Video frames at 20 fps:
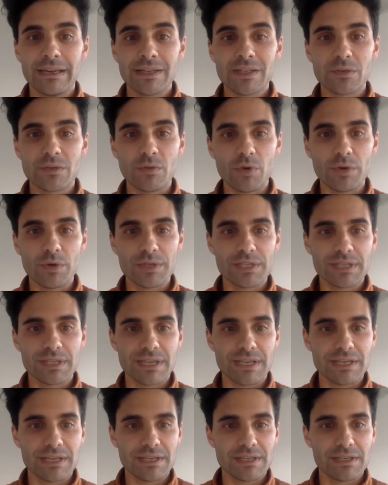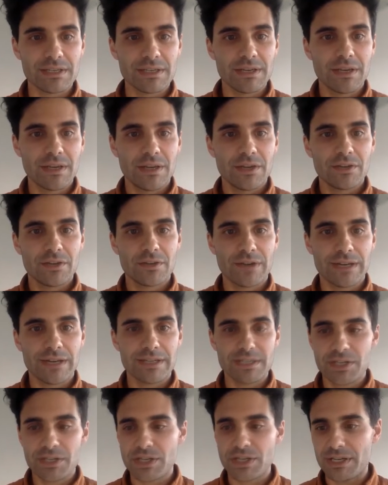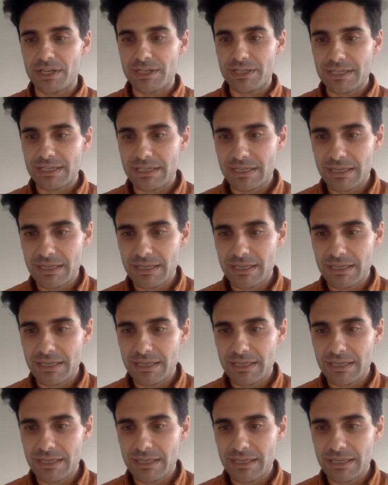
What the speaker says: towards these transitions.